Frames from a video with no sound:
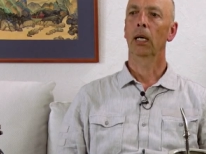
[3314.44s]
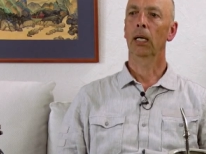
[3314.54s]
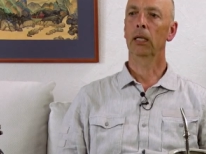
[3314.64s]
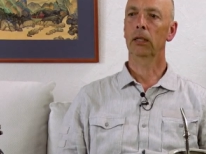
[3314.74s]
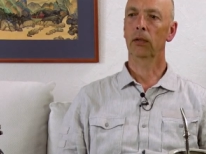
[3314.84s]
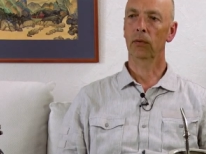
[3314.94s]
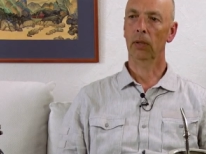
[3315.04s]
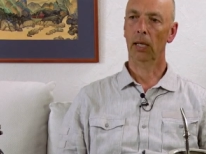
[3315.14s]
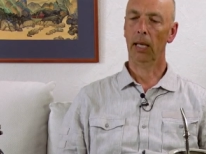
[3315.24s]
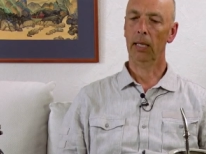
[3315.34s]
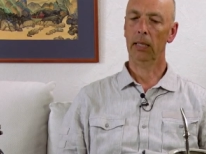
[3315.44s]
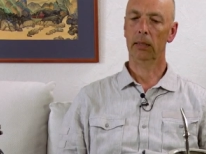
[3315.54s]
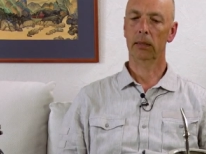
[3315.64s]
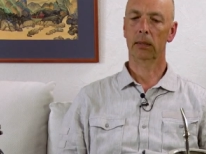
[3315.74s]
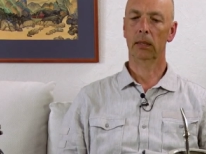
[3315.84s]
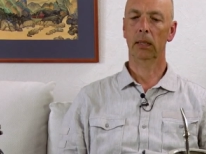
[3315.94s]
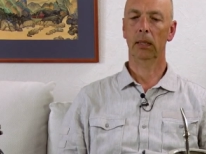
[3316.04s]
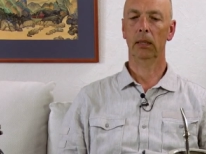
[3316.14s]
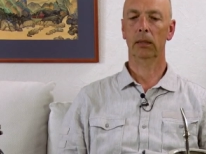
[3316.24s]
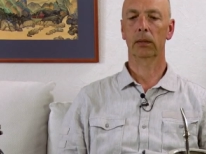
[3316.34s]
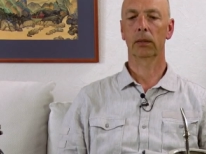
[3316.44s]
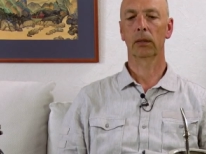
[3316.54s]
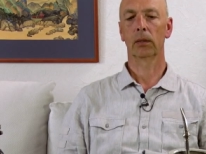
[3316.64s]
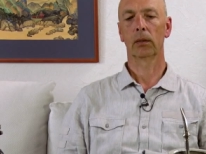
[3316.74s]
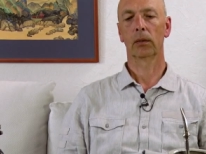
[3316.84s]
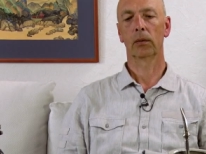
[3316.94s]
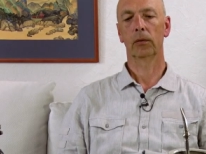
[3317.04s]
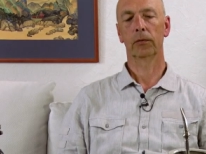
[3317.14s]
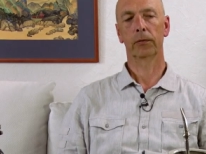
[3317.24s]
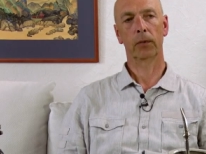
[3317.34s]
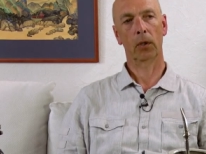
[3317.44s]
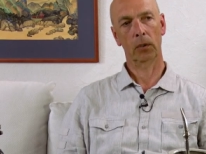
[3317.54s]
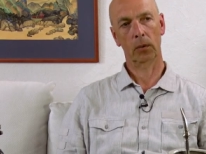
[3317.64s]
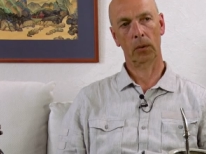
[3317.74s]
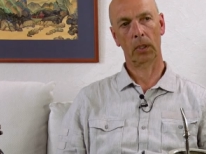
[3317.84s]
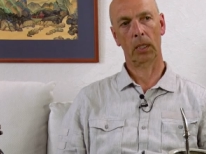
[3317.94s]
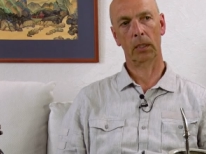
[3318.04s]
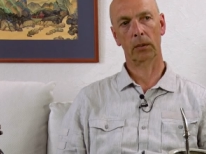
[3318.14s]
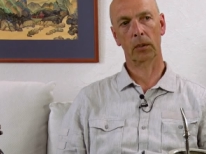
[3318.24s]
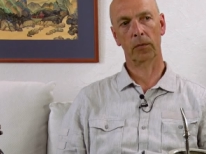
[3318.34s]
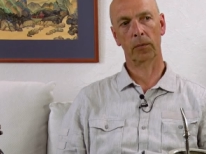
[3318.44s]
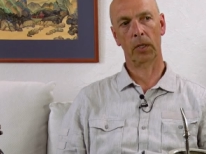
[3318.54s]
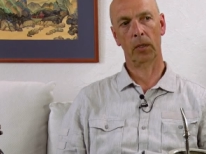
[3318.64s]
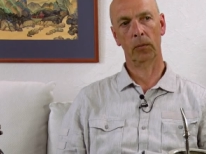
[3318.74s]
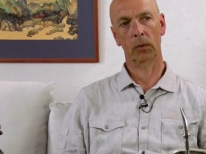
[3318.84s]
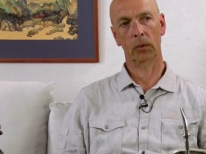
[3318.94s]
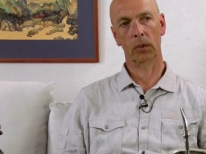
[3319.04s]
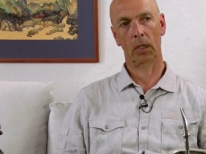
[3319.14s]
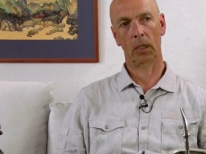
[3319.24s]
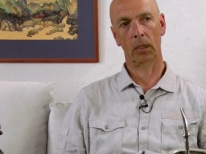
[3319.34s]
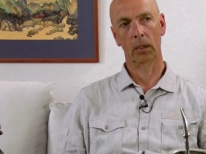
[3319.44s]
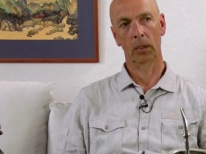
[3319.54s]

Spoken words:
And he relates these 4 yogas of Mahamudra